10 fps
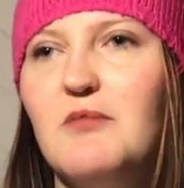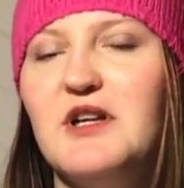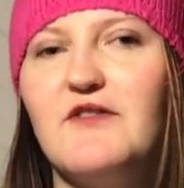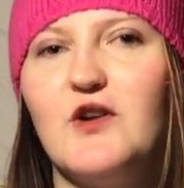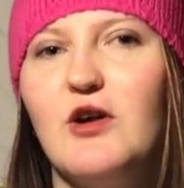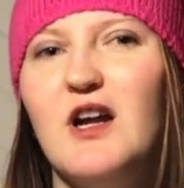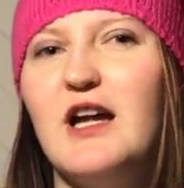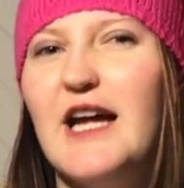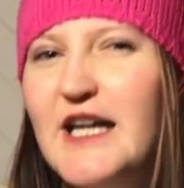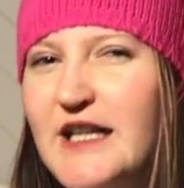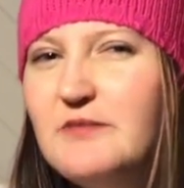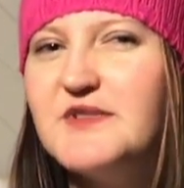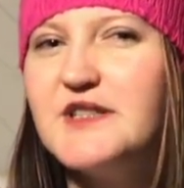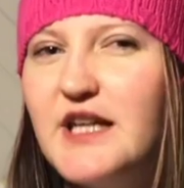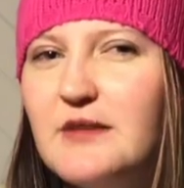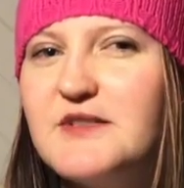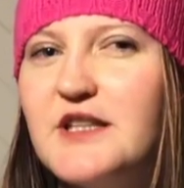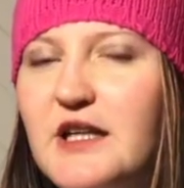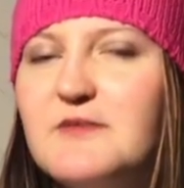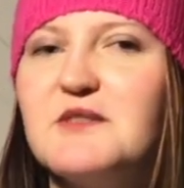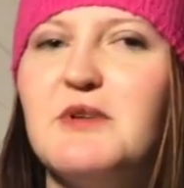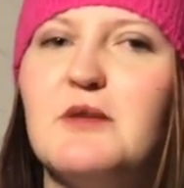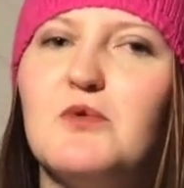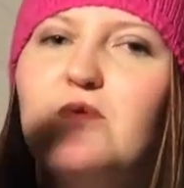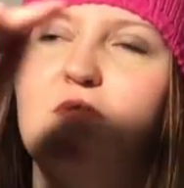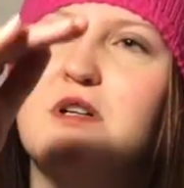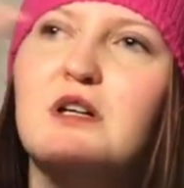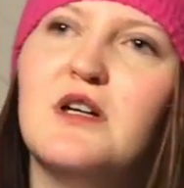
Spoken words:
But if there are heaps and heaps and heaps of people